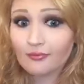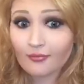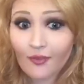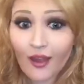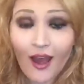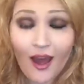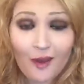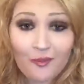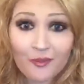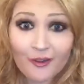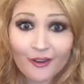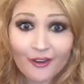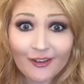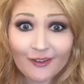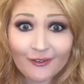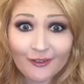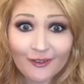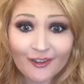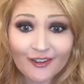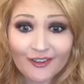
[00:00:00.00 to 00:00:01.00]
I'm
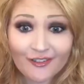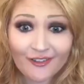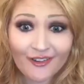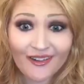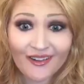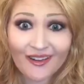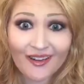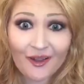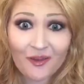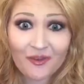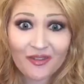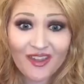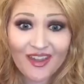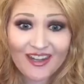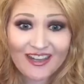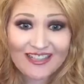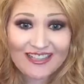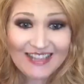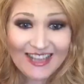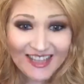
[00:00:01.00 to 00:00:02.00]
looking forward to finding out what
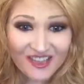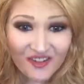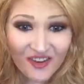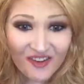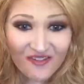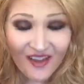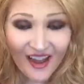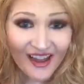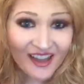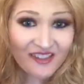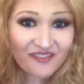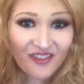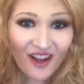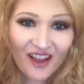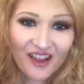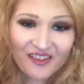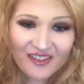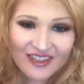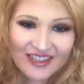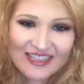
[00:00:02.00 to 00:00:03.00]
that is. Thanks for inviting
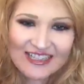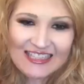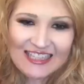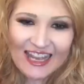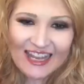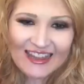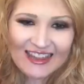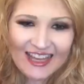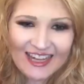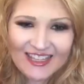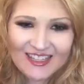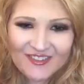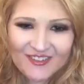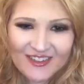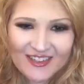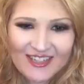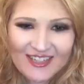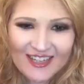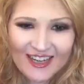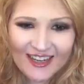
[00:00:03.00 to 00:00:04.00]
followers, and thanks
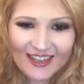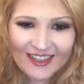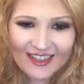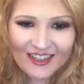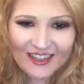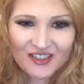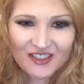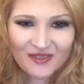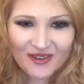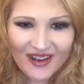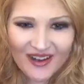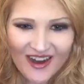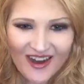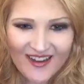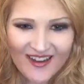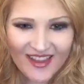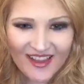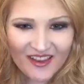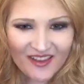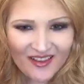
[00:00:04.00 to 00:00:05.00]
for sharing on
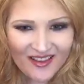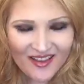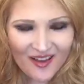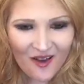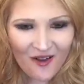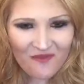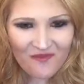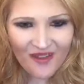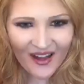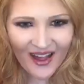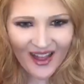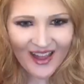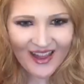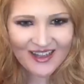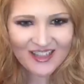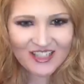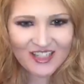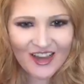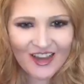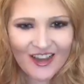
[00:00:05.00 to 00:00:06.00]
Twitter. Thank you so
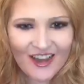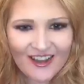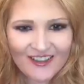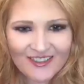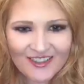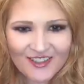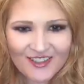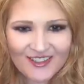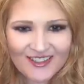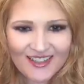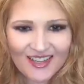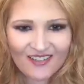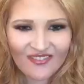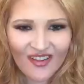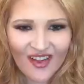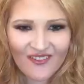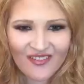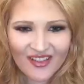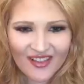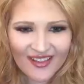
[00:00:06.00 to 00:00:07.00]
much. Shout out to
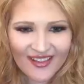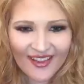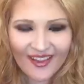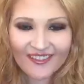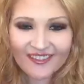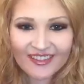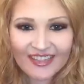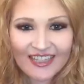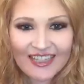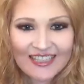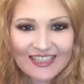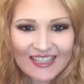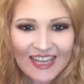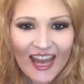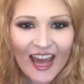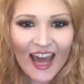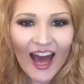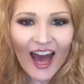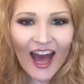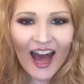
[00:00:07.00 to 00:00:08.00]

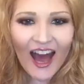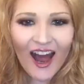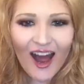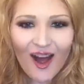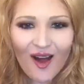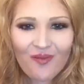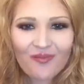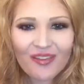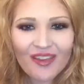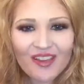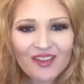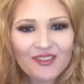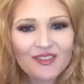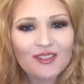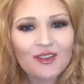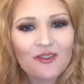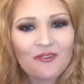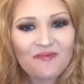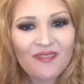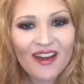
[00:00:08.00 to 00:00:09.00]
Sing5678. Thank you
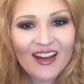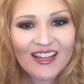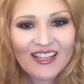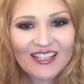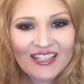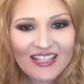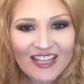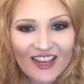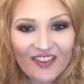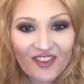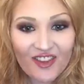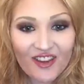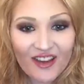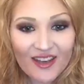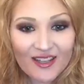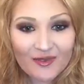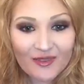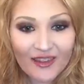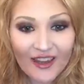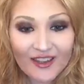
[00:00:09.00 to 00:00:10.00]
so much. If you
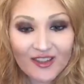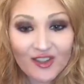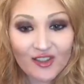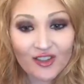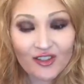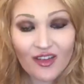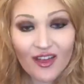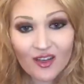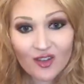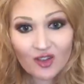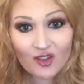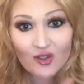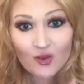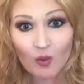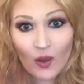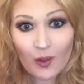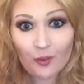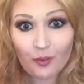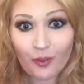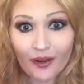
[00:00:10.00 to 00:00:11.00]
guys would like to do that, just
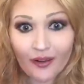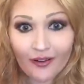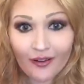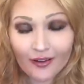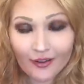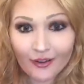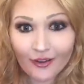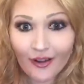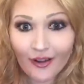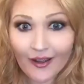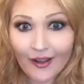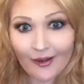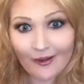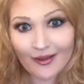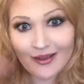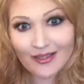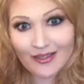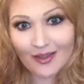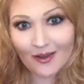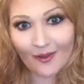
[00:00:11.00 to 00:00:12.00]
swipe right on your
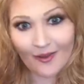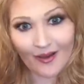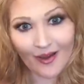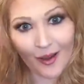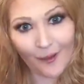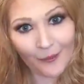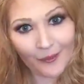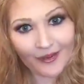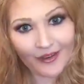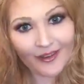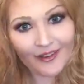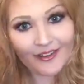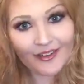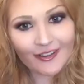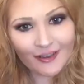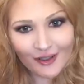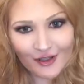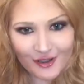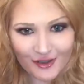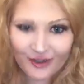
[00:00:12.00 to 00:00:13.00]
iOS or up or down
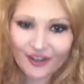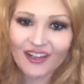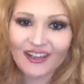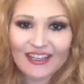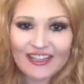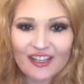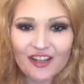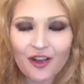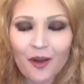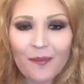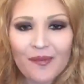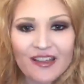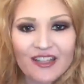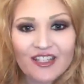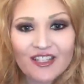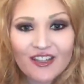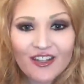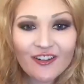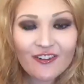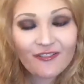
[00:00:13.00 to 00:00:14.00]
on your Droid, and you can make
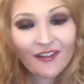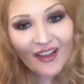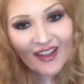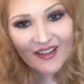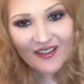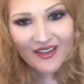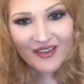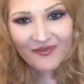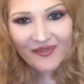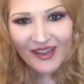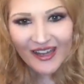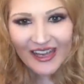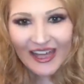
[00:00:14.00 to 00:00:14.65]
sure you're following me,